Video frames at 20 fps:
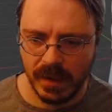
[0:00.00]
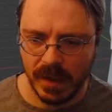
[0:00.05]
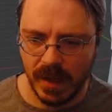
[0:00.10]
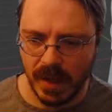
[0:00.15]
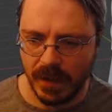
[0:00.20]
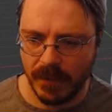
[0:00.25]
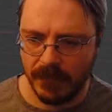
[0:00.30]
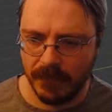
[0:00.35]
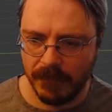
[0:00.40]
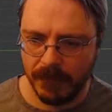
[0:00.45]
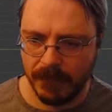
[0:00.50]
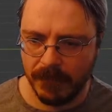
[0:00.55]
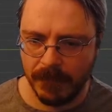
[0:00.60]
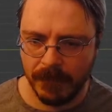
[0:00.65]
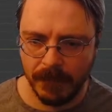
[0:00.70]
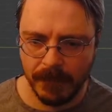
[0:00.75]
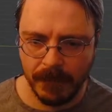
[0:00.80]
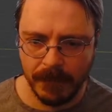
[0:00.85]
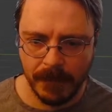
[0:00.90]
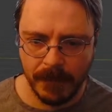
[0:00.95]
Yeah,
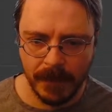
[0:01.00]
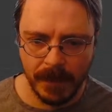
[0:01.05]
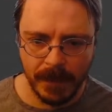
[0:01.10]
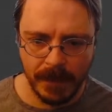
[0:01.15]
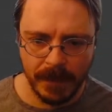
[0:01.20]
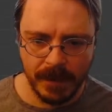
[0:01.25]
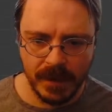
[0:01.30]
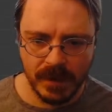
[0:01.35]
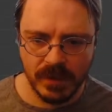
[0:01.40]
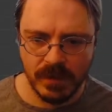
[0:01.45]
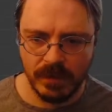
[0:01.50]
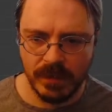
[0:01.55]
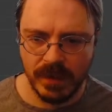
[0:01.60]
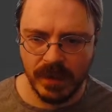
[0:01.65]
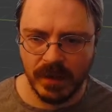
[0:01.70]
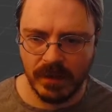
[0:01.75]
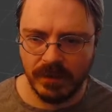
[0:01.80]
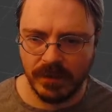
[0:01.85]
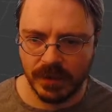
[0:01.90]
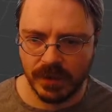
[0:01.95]
this will be
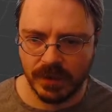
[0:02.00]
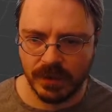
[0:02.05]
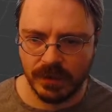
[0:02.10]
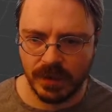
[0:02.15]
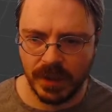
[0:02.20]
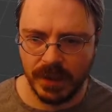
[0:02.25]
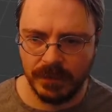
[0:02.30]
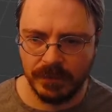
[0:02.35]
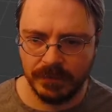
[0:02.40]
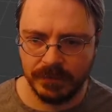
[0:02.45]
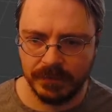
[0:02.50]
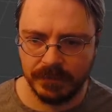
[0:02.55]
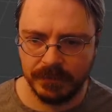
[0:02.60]
our first tree.